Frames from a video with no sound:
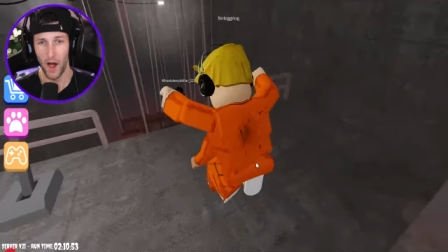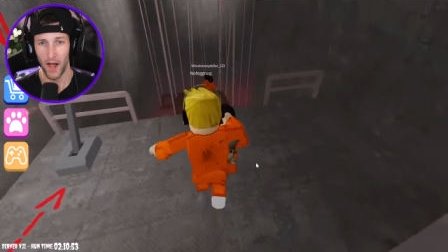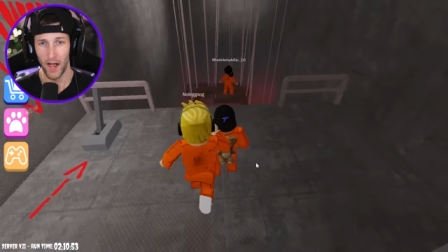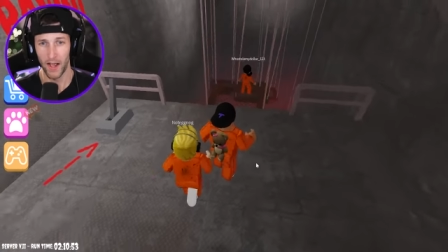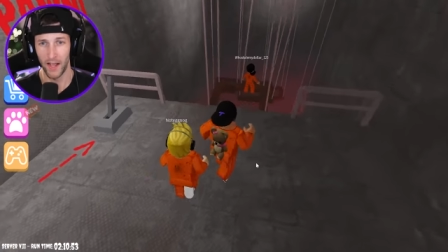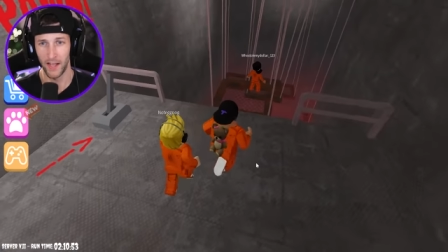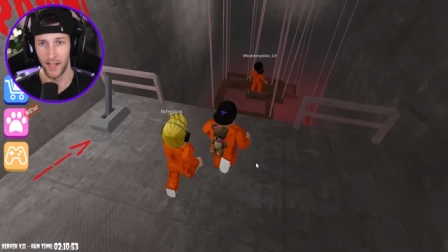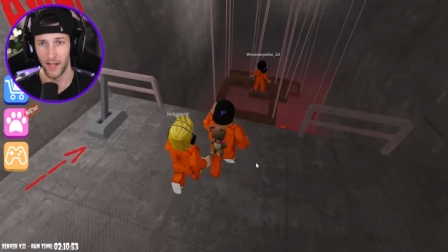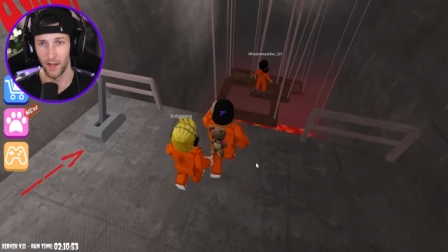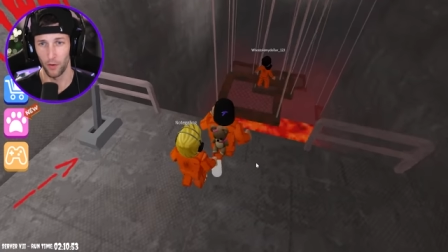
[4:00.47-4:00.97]

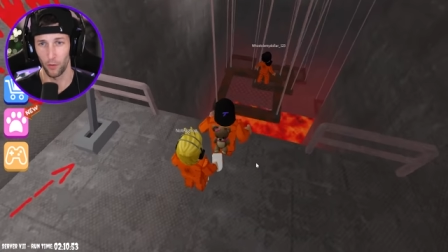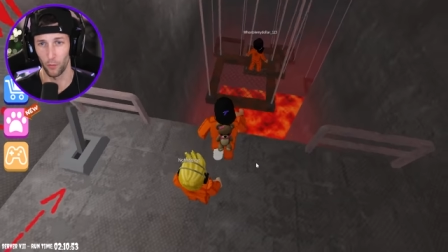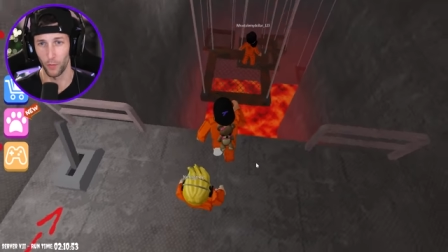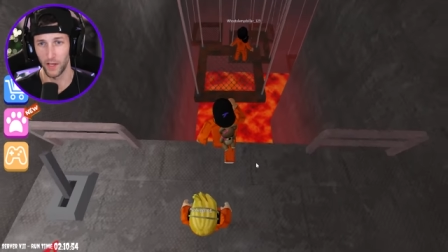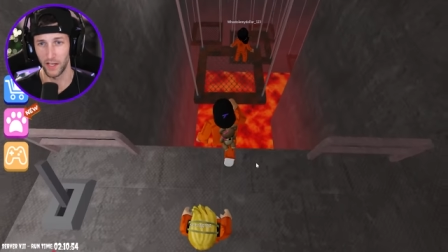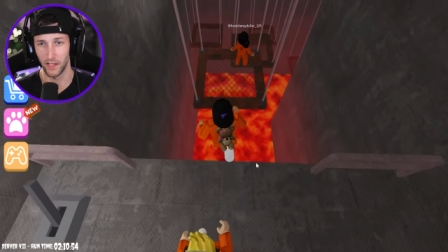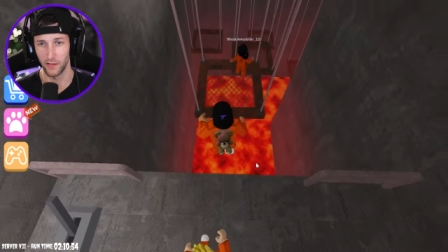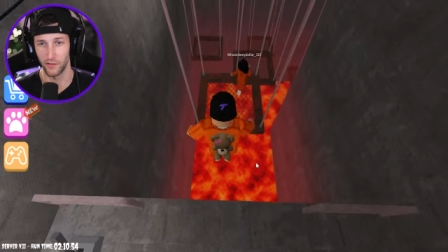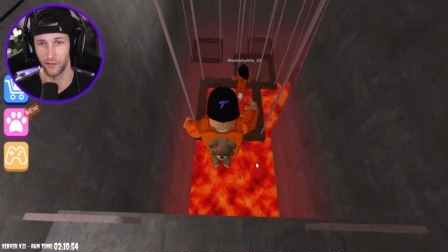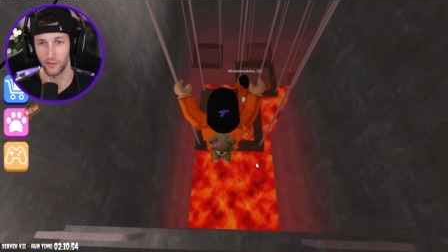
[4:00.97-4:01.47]
why
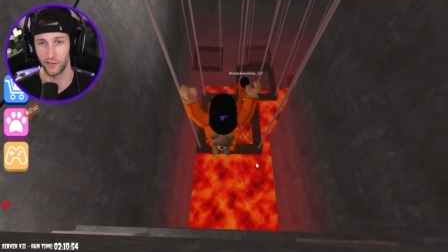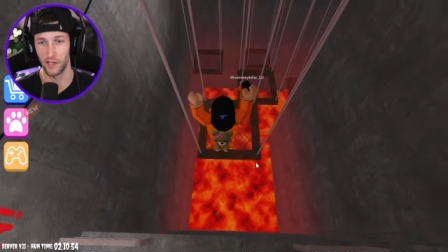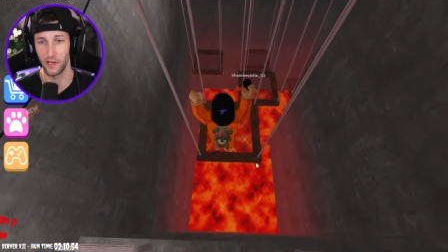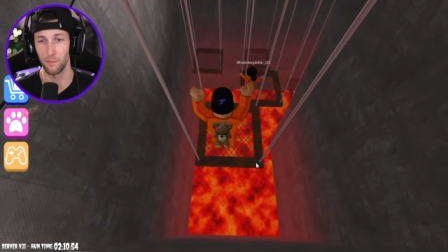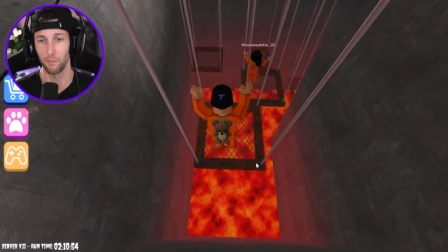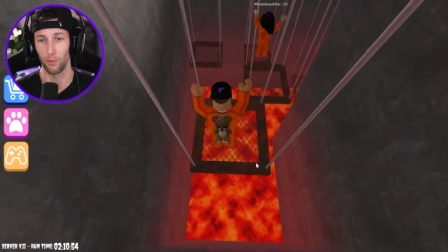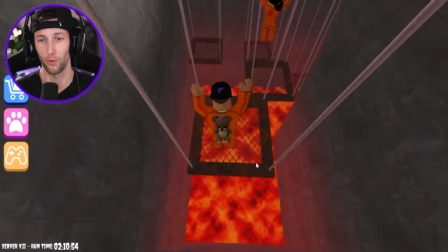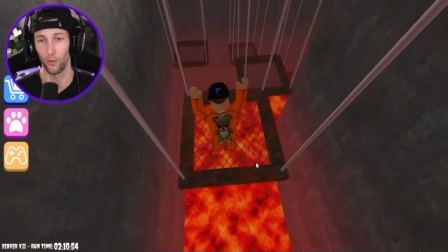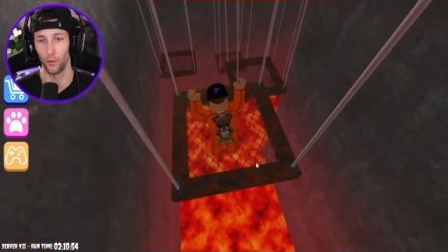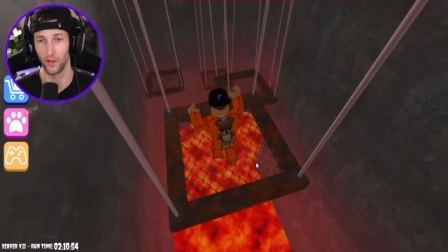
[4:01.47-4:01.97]
we could just
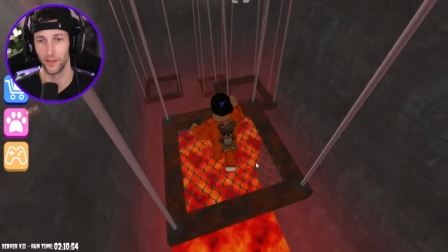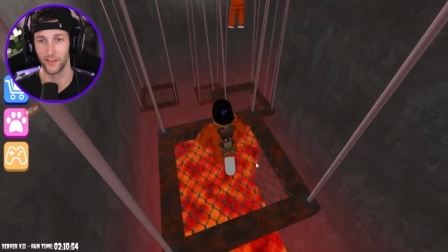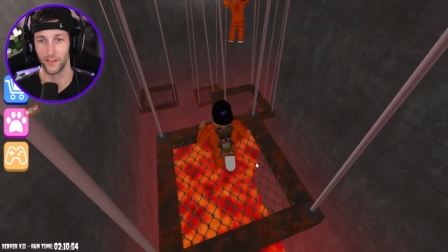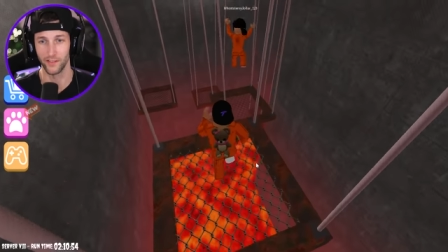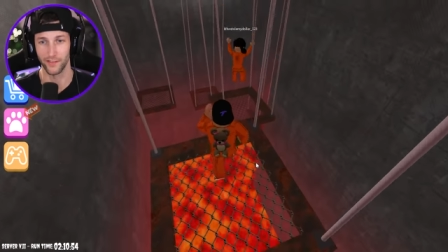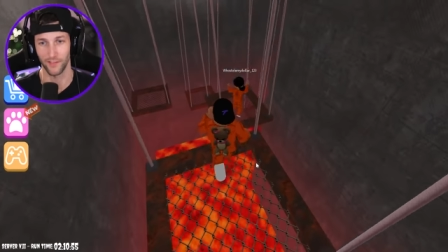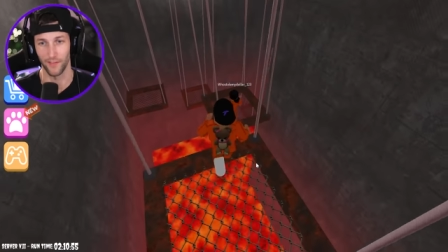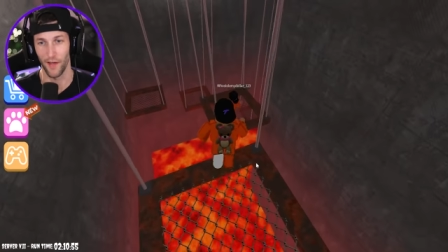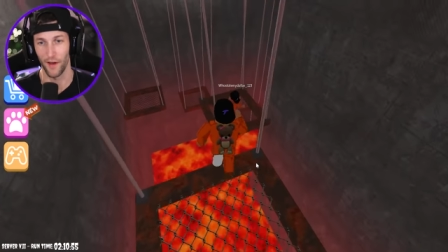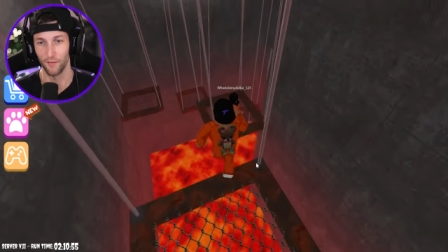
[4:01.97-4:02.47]
keep pulling
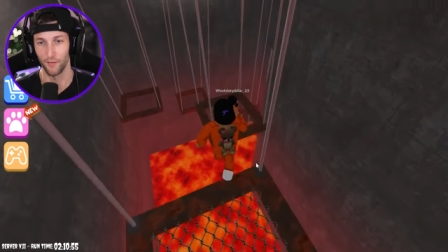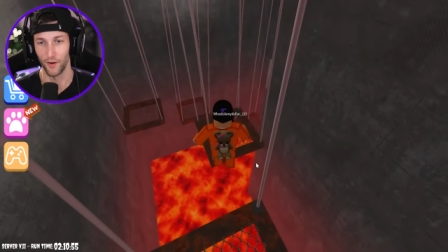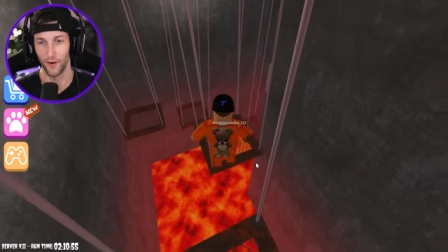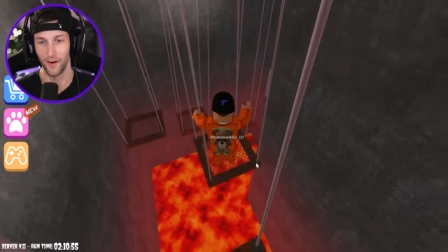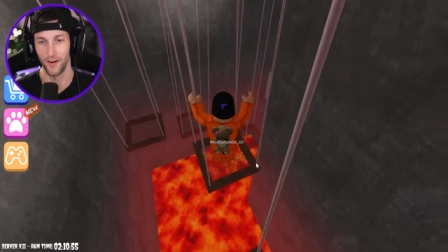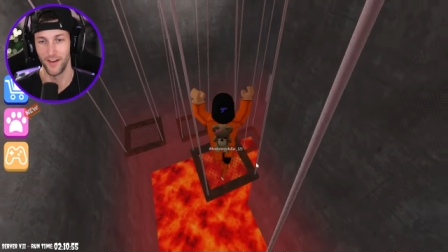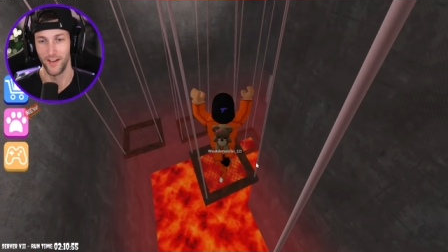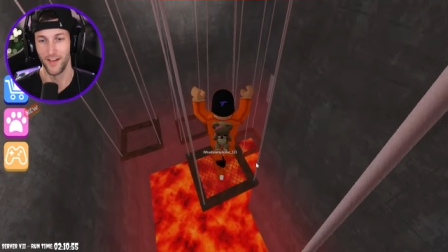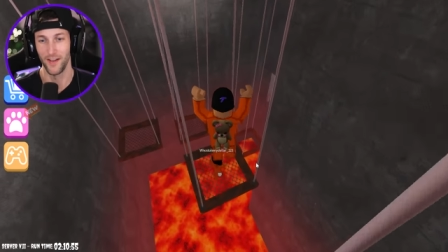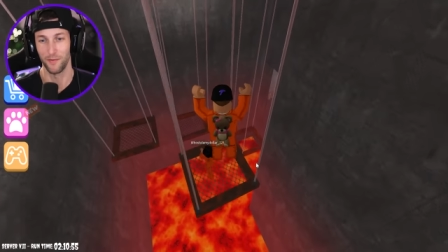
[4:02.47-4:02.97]
this
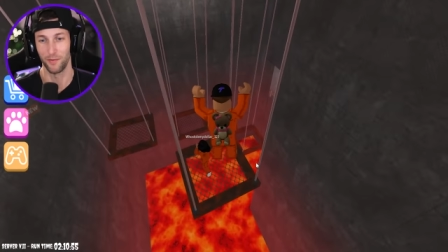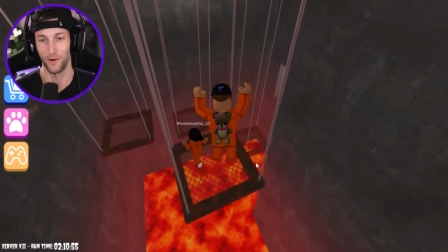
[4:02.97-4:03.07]
lever,